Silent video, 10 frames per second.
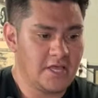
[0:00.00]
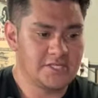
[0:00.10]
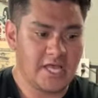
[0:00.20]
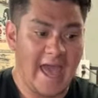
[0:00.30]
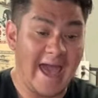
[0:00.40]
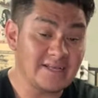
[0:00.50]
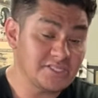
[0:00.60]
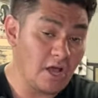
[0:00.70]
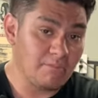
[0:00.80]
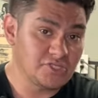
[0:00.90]

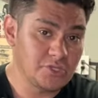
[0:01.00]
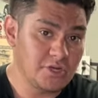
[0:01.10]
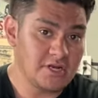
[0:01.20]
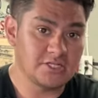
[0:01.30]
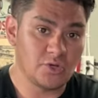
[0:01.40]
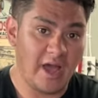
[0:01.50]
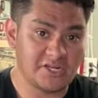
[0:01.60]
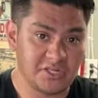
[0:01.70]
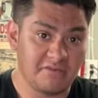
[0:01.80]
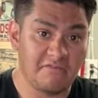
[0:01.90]
the opportunity to
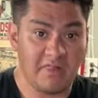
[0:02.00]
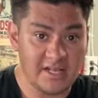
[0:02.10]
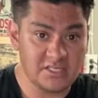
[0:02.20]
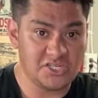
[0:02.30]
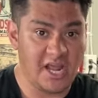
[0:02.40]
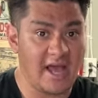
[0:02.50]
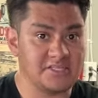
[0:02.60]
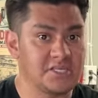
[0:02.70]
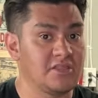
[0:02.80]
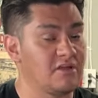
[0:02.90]
actually flex the
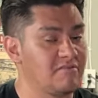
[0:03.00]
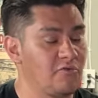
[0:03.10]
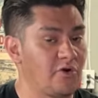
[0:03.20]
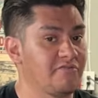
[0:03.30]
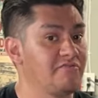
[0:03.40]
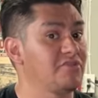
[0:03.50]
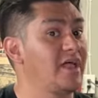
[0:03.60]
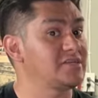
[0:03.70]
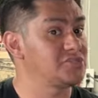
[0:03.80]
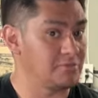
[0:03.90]
chassis, therefore
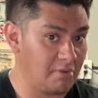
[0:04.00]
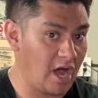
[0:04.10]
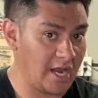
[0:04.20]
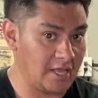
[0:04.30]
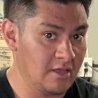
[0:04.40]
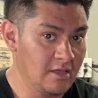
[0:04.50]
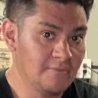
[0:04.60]
flex your body.